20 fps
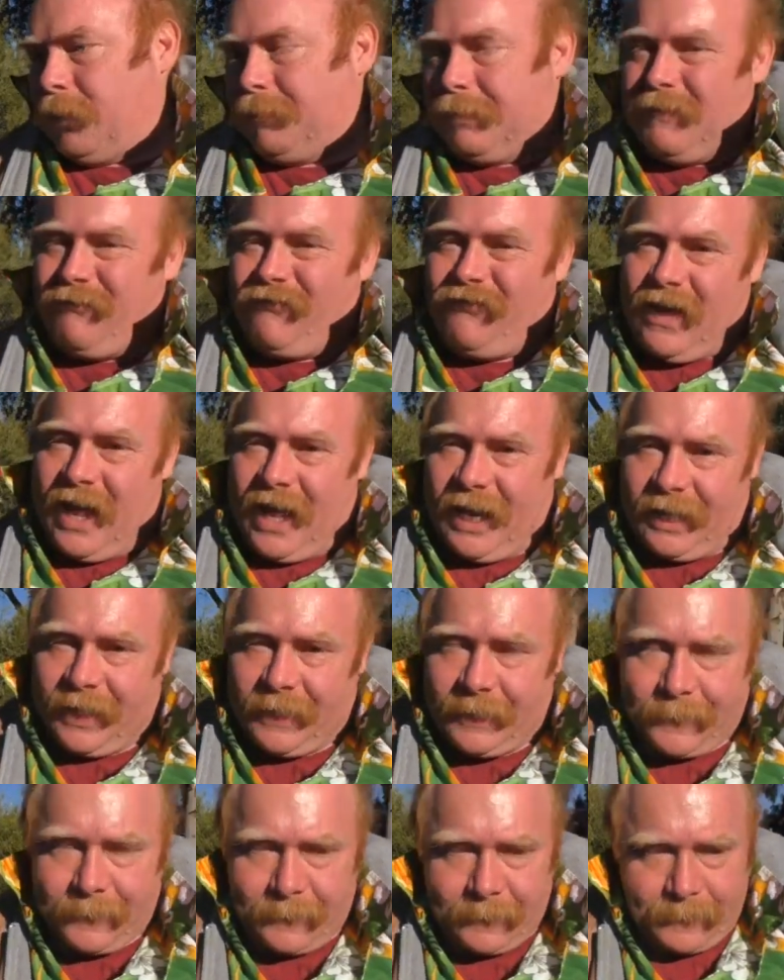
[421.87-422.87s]
would be
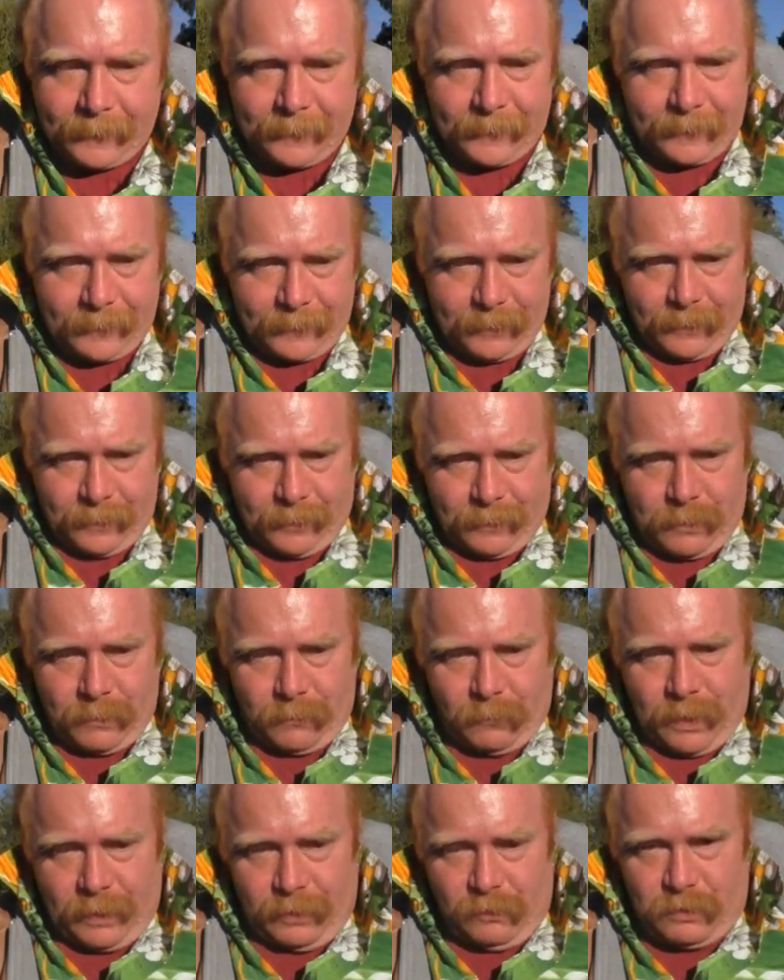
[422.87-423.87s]
fun,
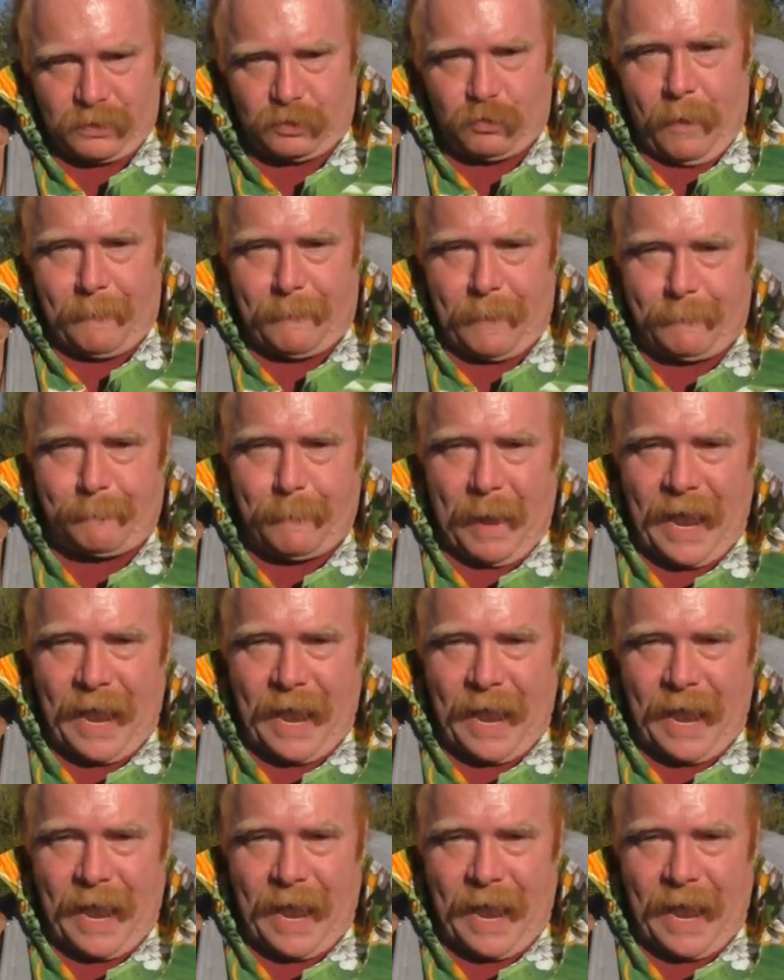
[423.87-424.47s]
when he was whipping